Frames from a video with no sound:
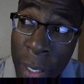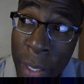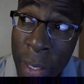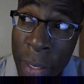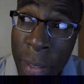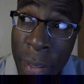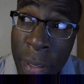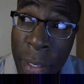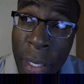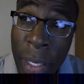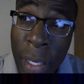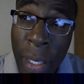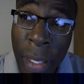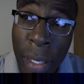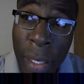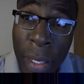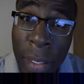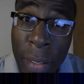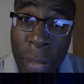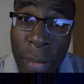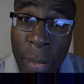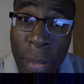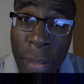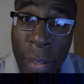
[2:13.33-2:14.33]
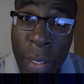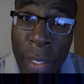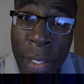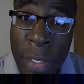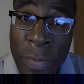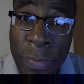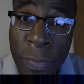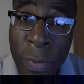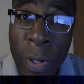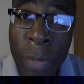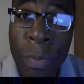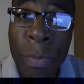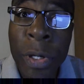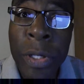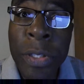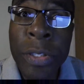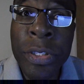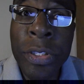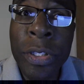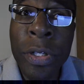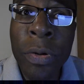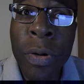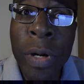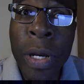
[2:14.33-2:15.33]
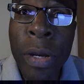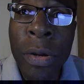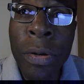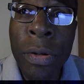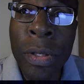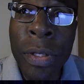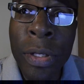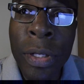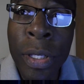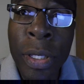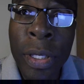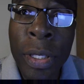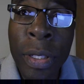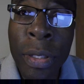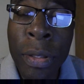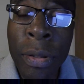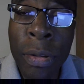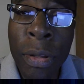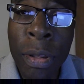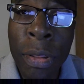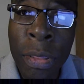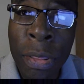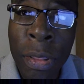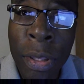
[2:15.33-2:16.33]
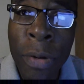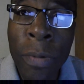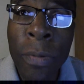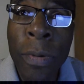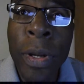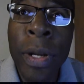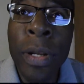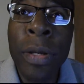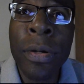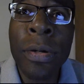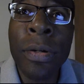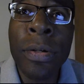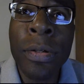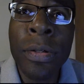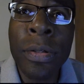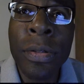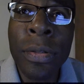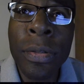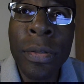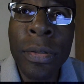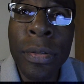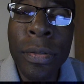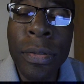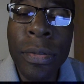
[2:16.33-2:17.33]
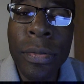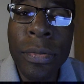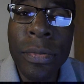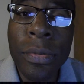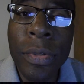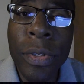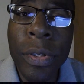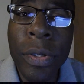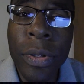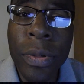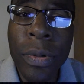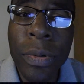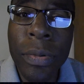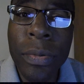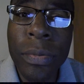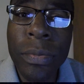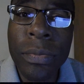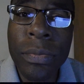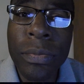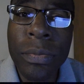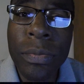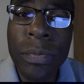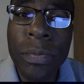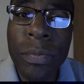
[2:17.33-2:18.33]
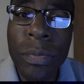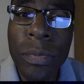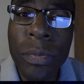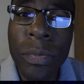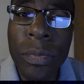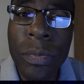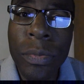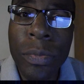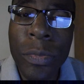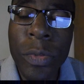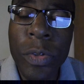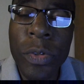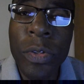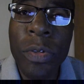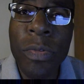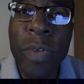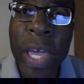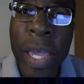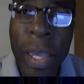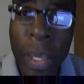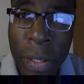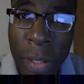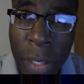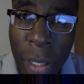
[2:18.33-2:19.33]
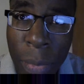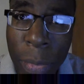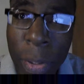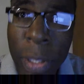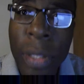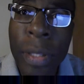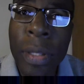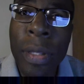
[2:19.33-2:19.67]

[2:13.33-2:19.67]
that is very much grounded in the theoretical, the sort of academic